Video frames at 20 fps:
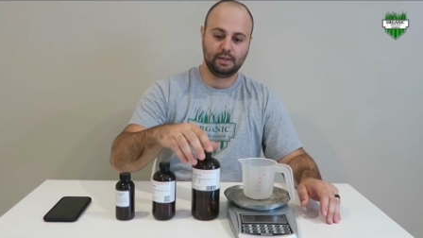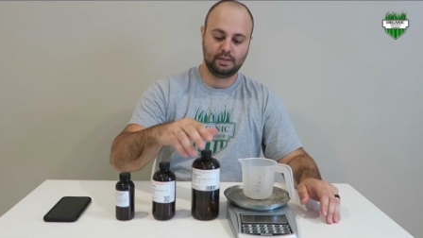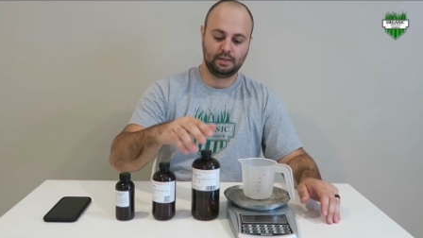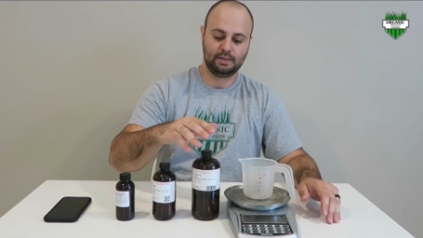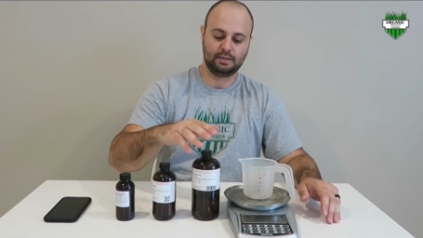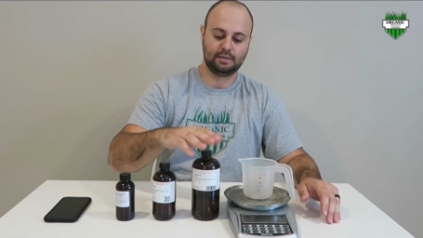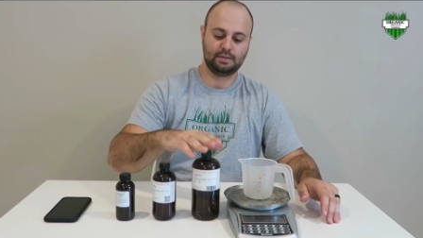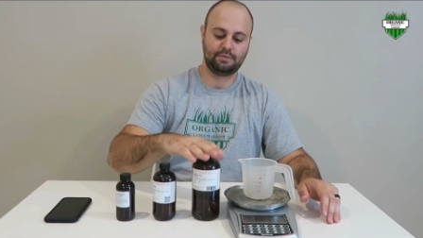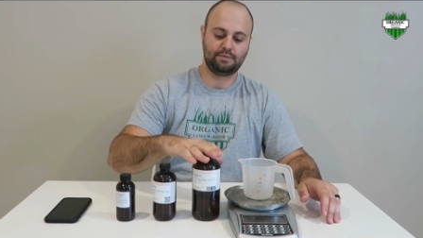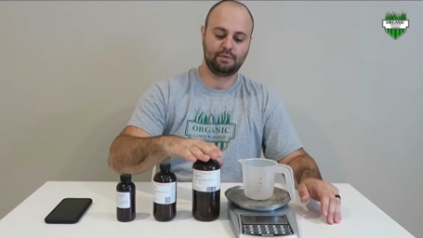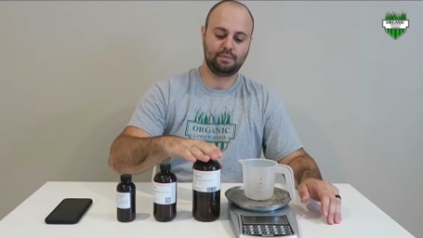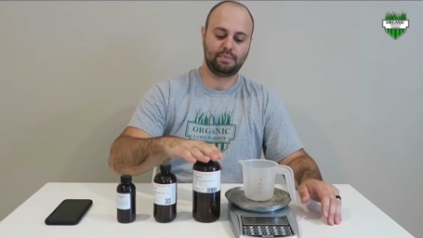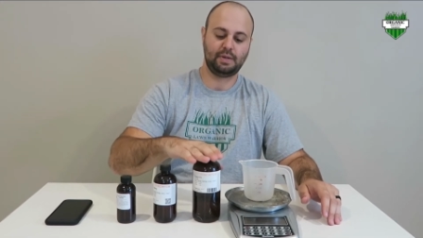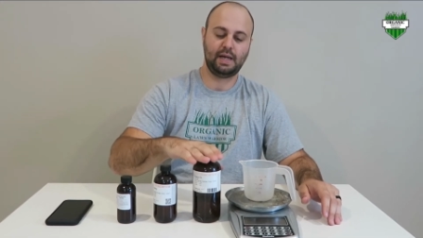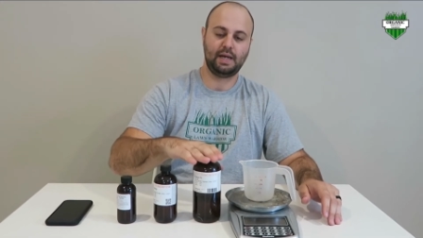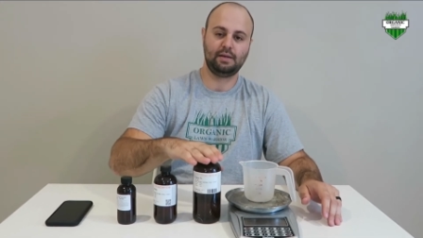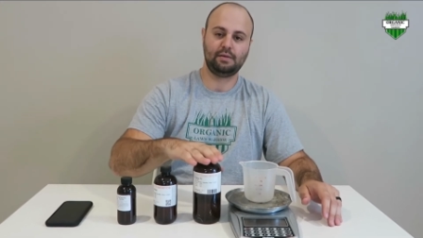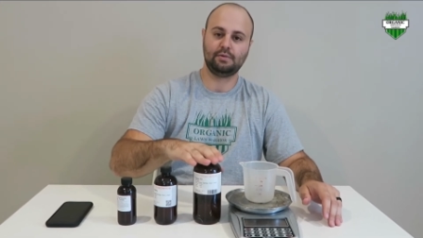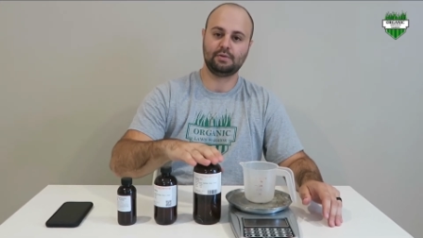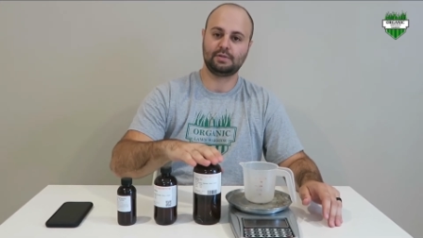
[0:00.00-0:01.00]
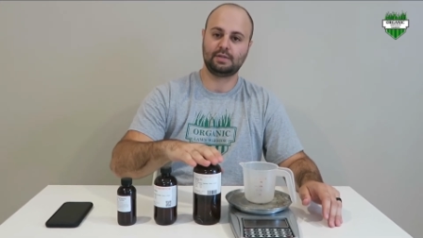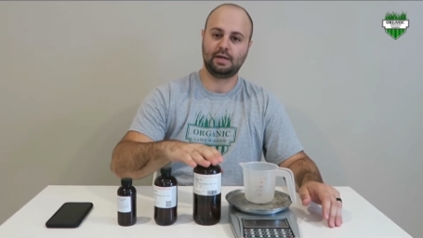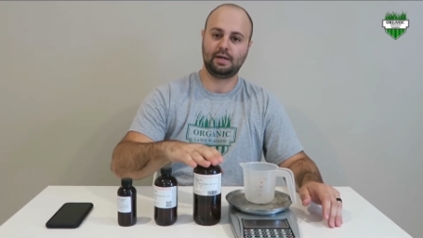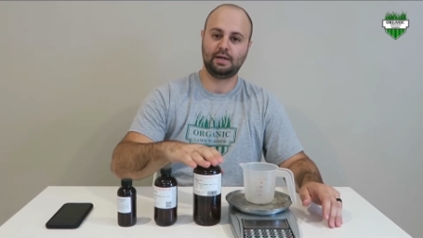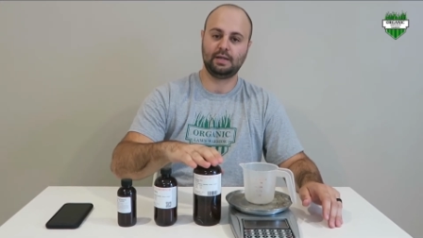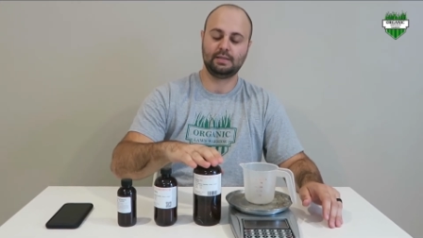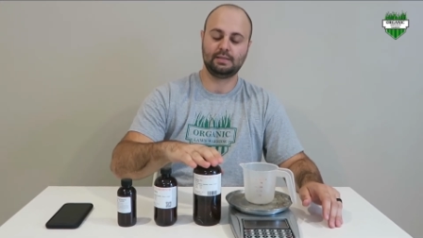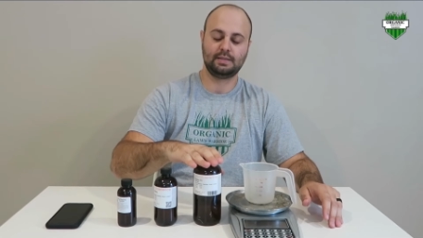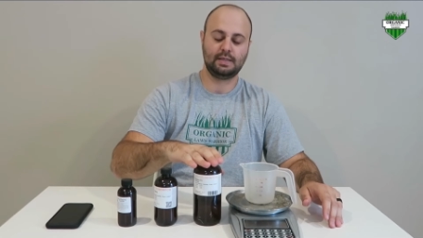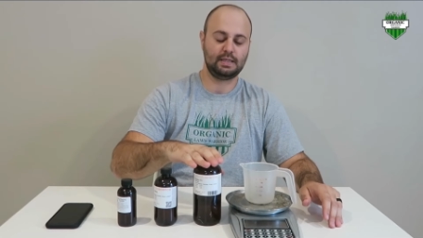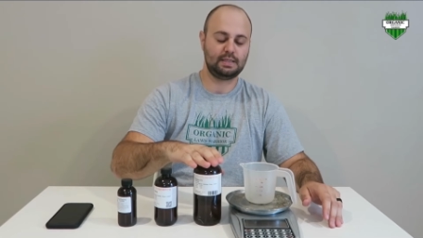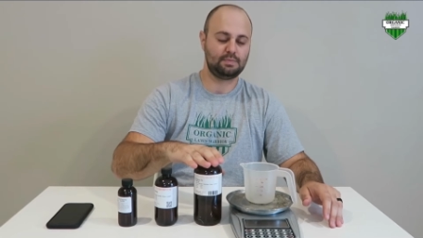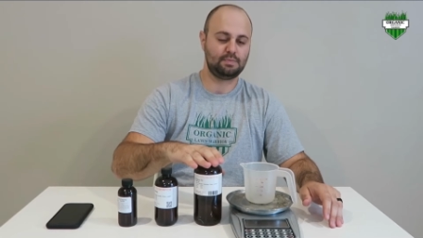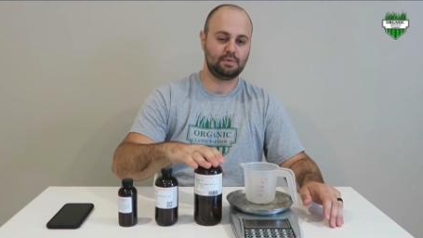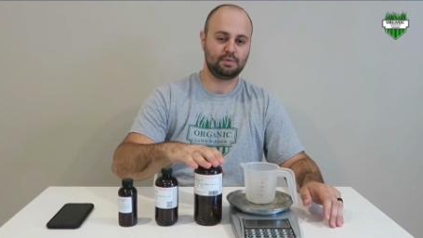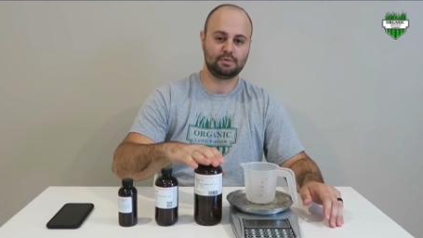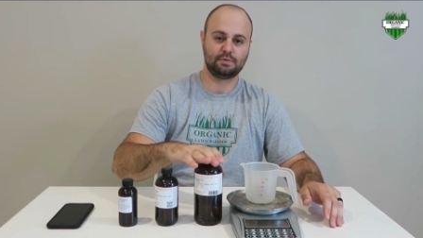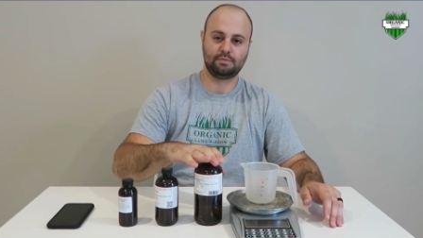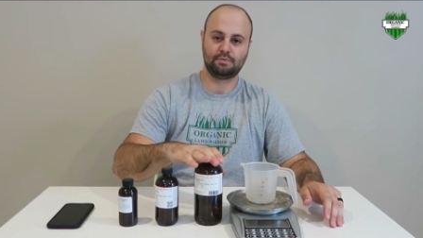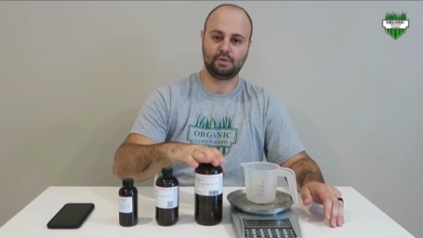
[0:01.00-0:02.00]
This is from Candle Signs. It
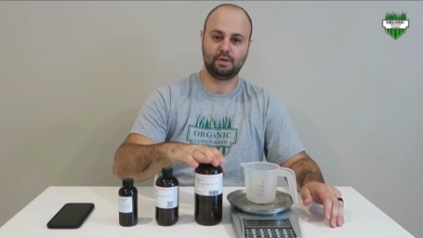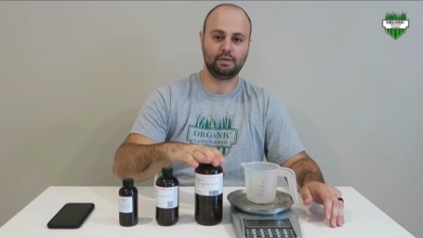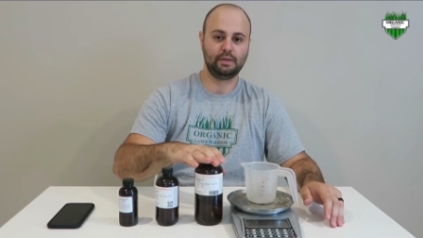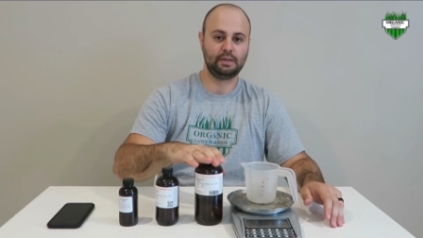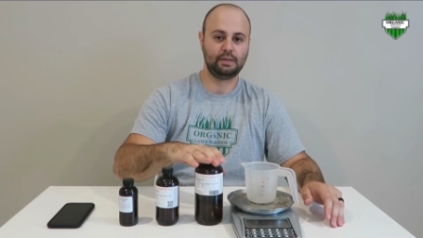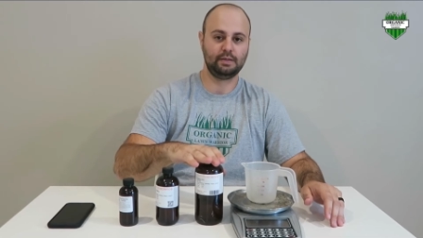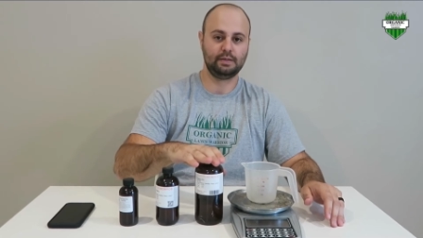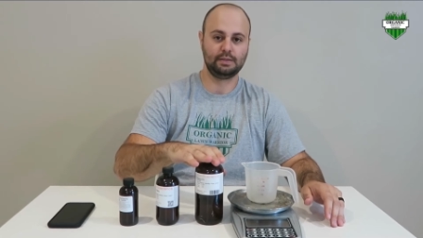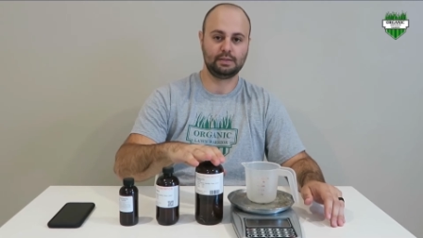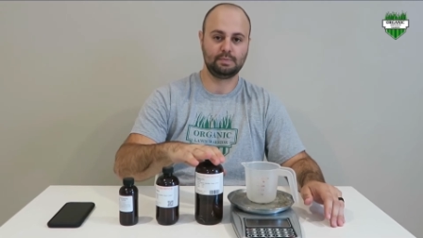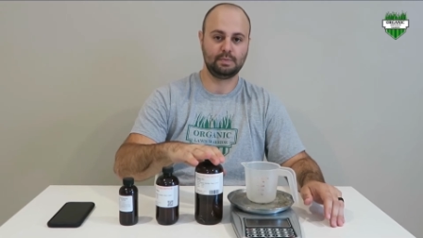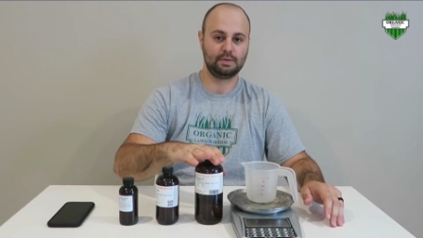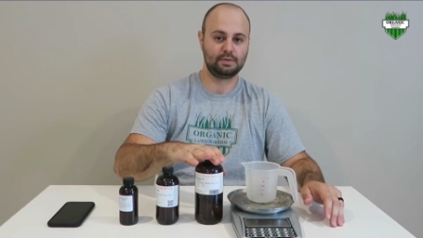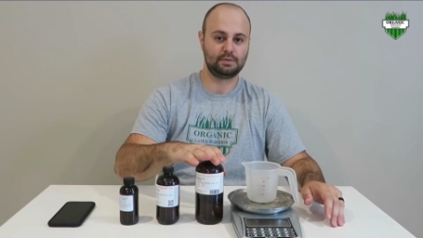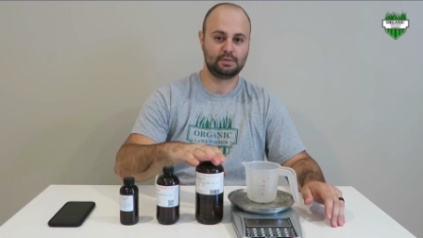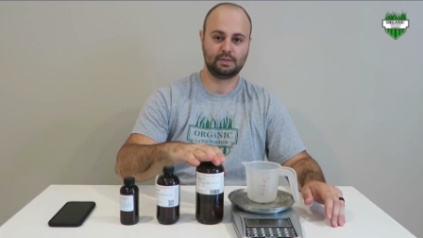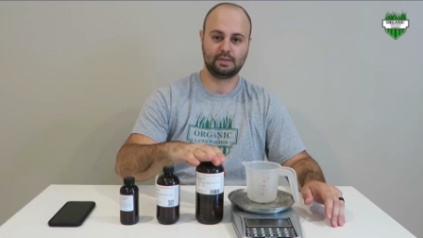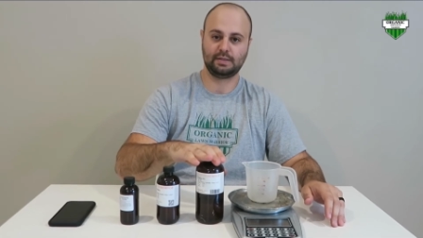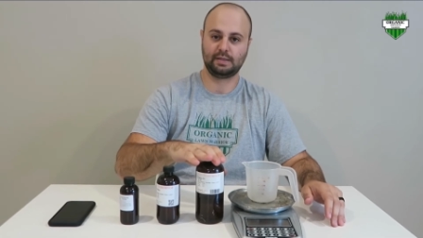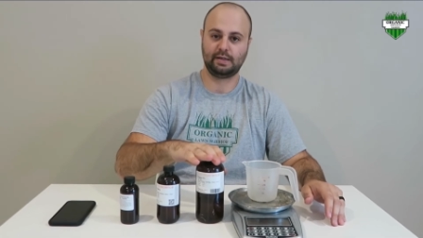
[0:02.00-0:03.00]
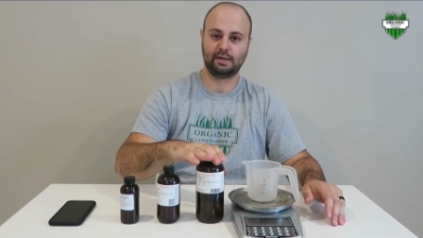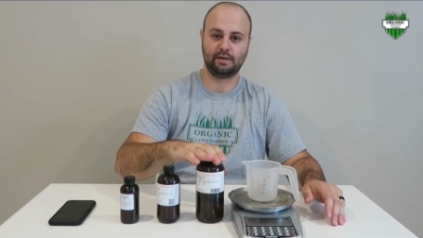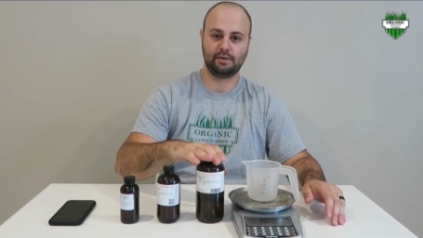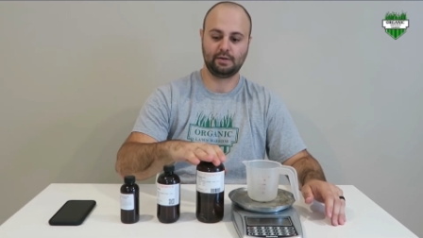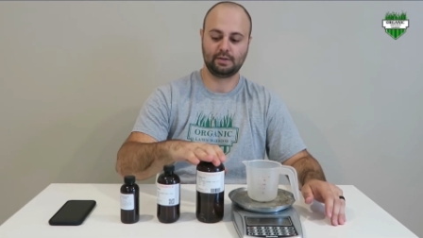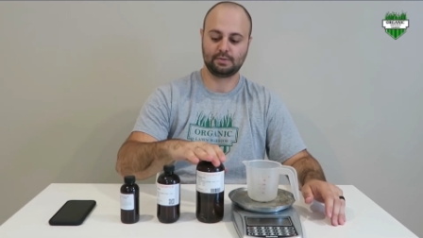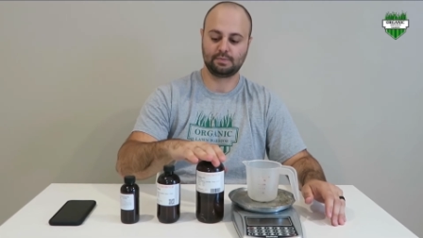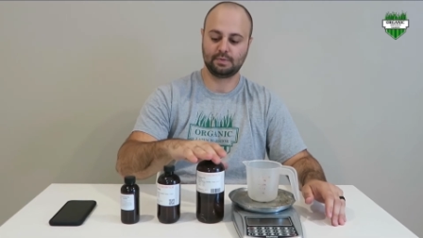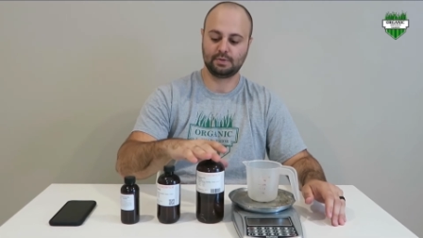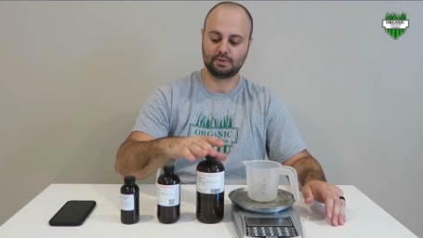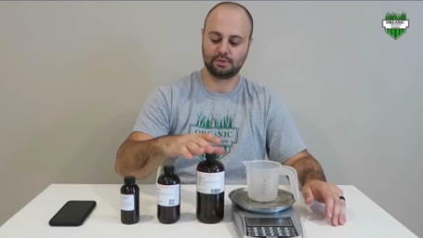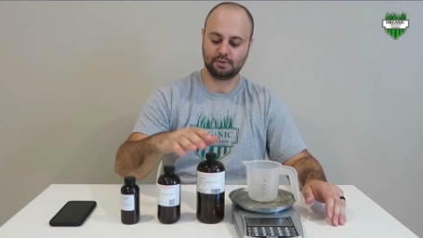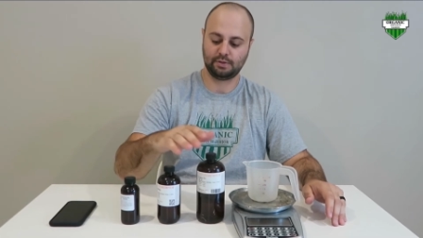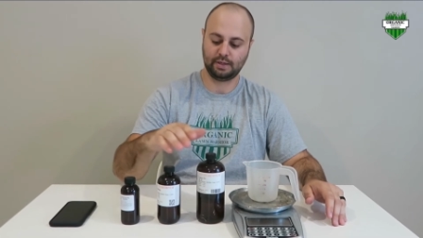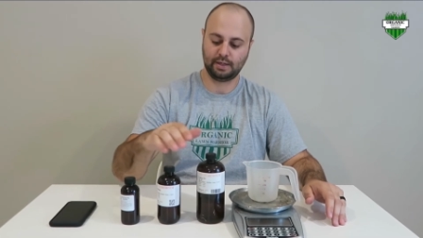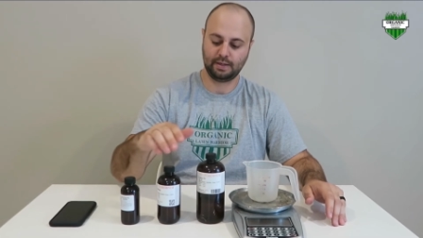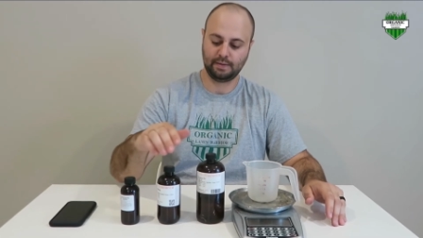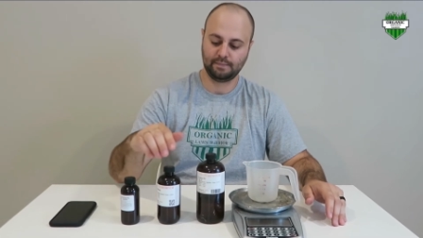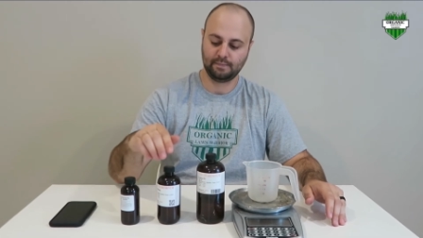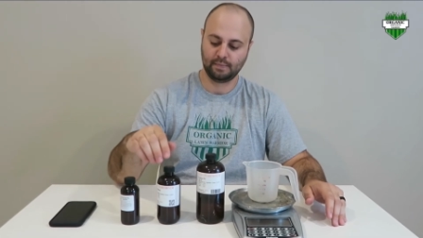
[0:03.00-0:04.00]
smells really good. It smells just like a Christmas
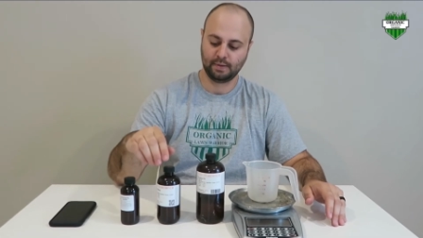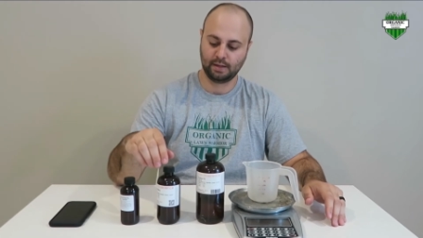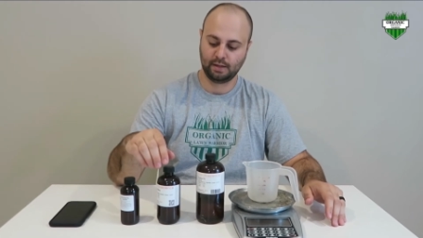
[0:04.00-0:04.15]
tree.